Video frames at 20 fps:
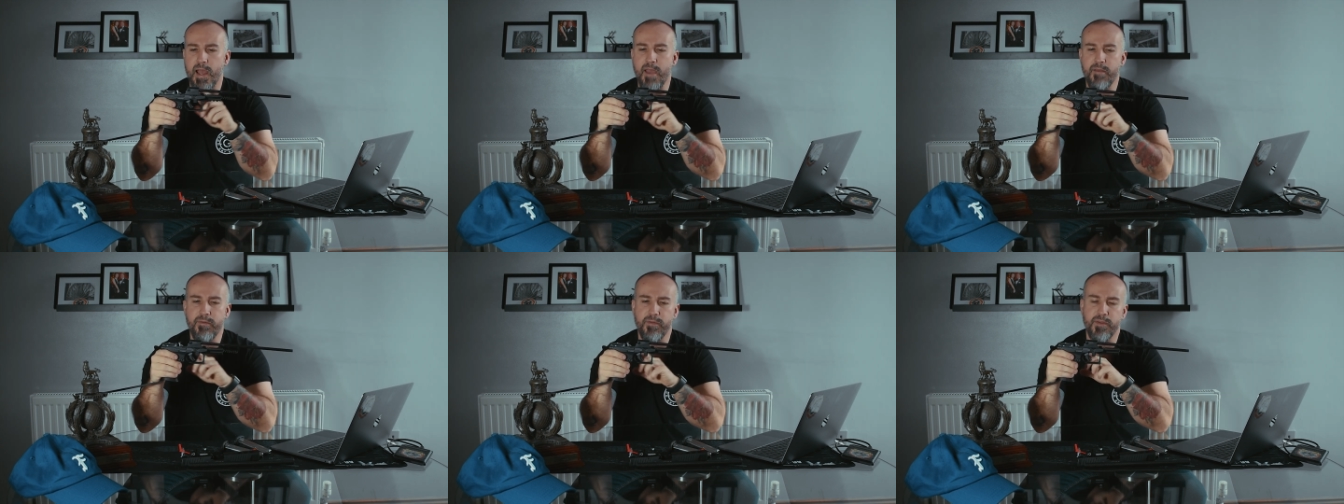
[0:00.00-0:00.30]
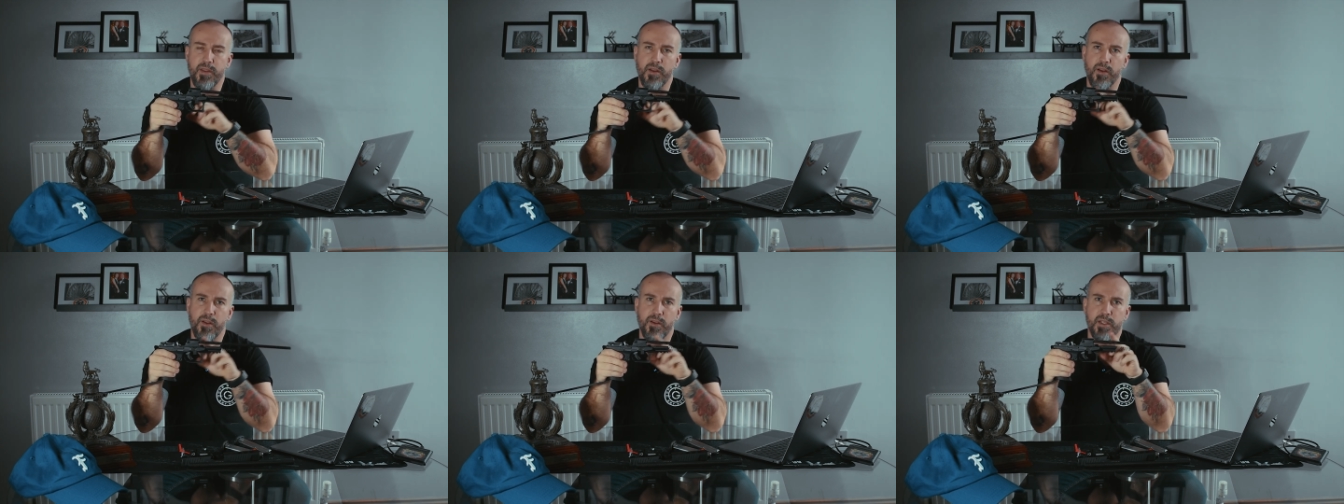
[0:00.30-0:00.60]

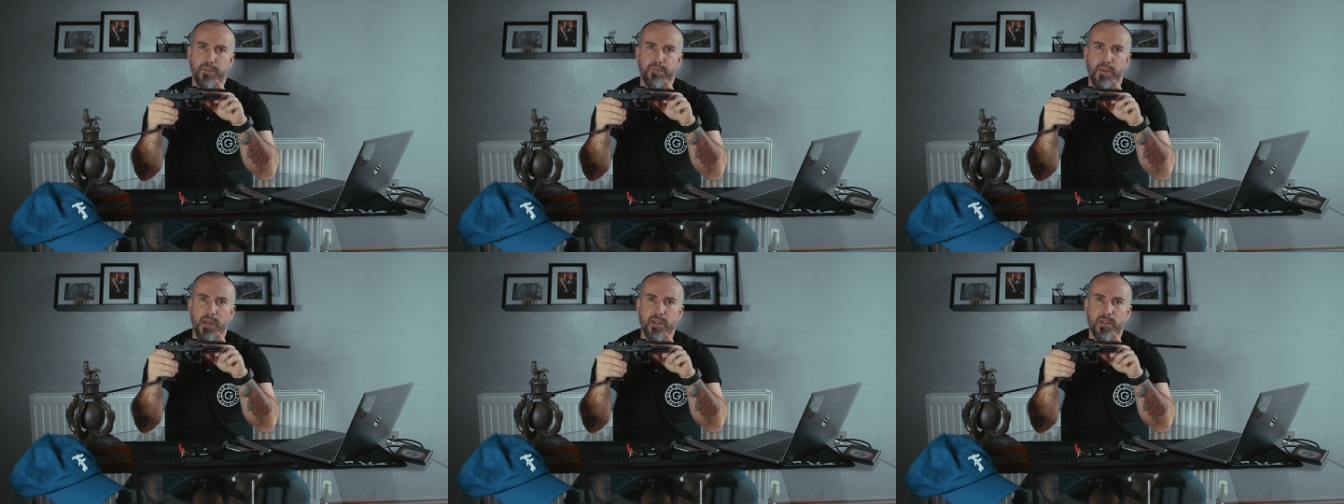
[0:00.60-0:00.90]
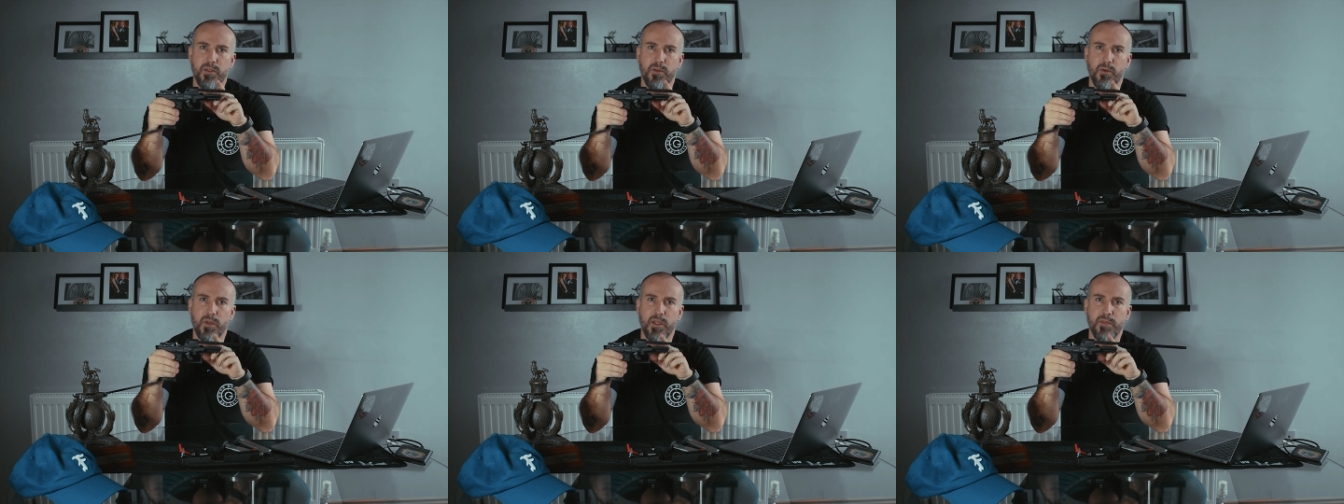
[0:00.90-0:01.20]
everything on this
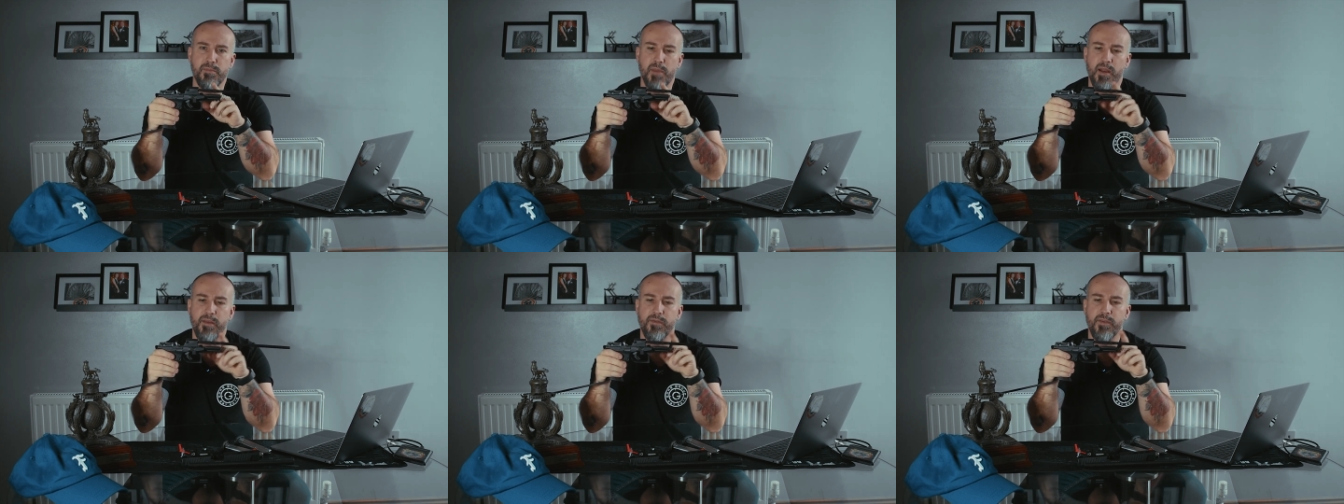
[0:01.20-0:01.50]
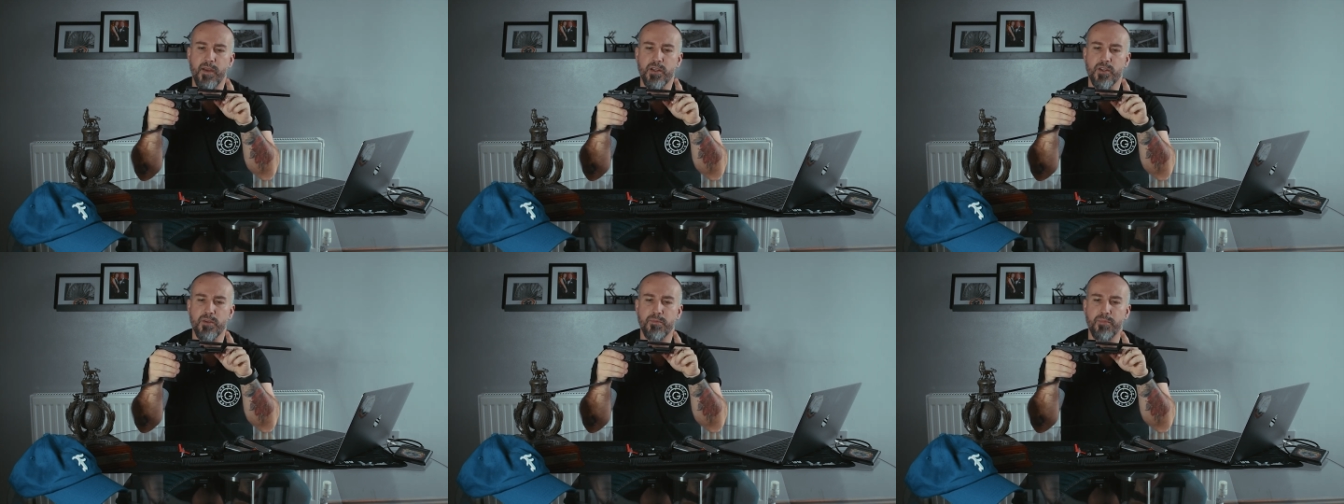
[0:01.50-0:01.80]
pistol is
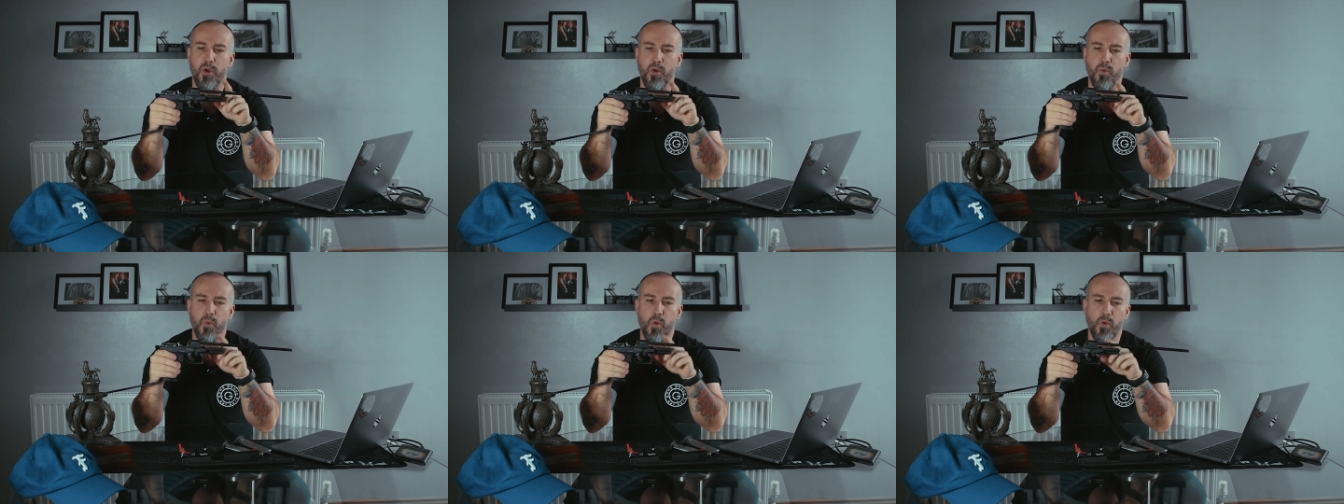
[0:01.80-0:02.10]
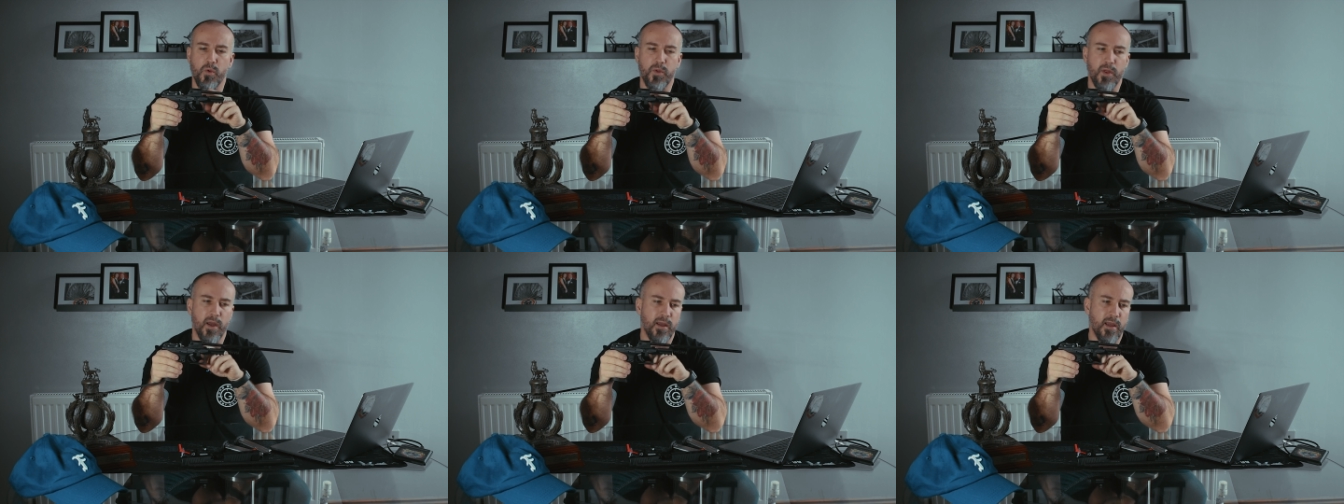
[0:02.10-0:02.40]
manufactured by
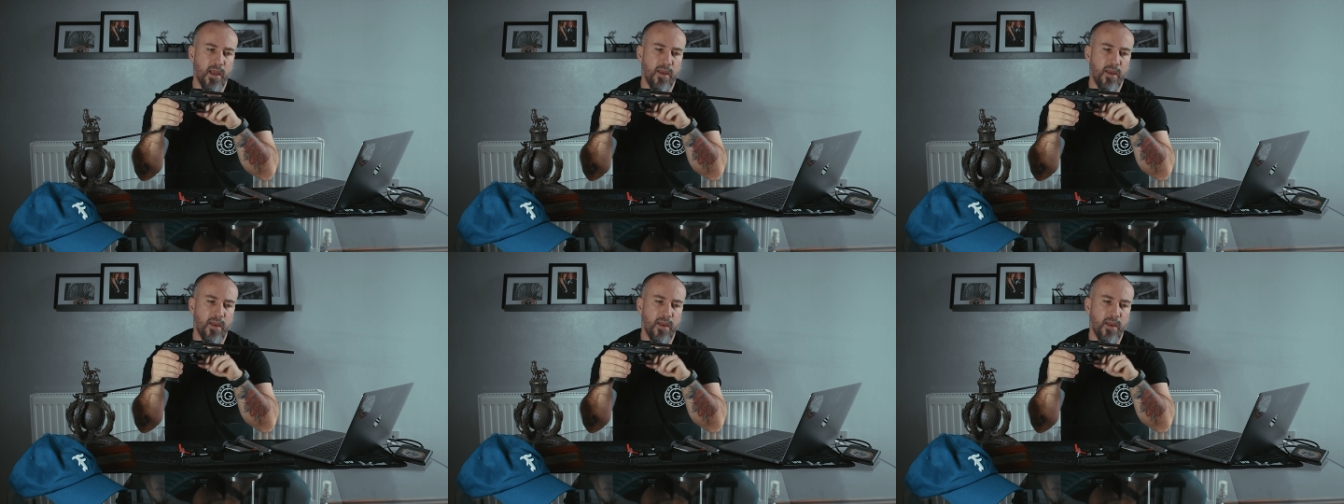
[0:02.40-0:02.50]
Walther.